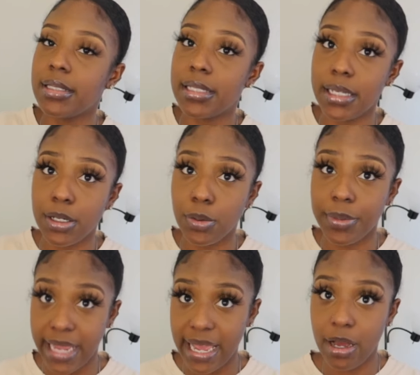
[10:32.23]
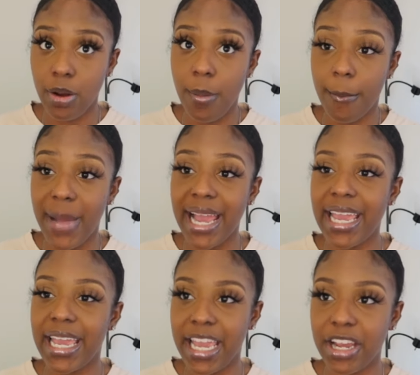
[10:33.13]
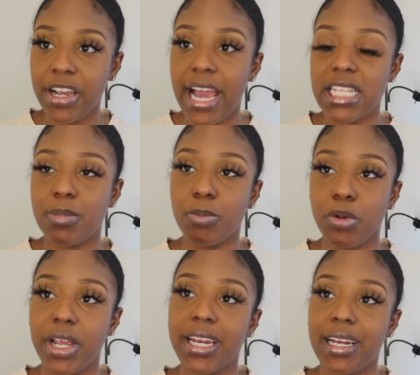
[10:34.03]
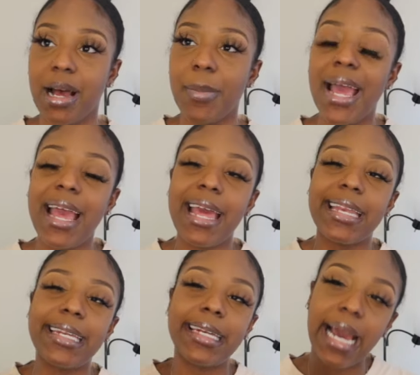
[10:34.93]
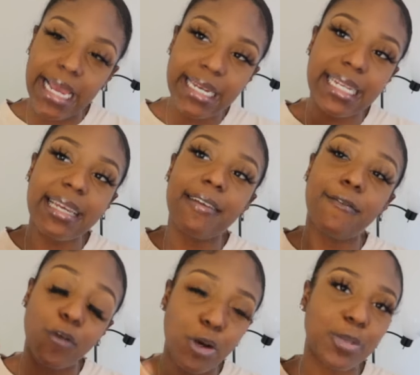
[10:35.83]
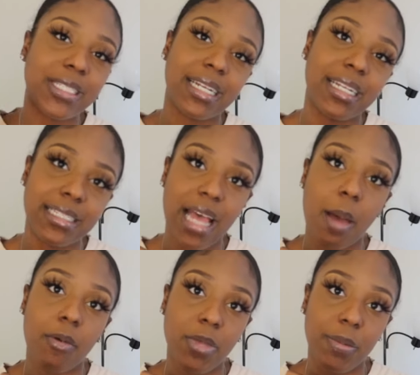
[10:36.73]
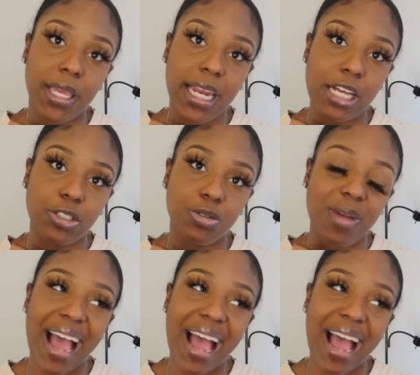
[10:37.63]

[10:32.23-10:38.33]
till now, my hair has been braided up 94% of the time of me being natural.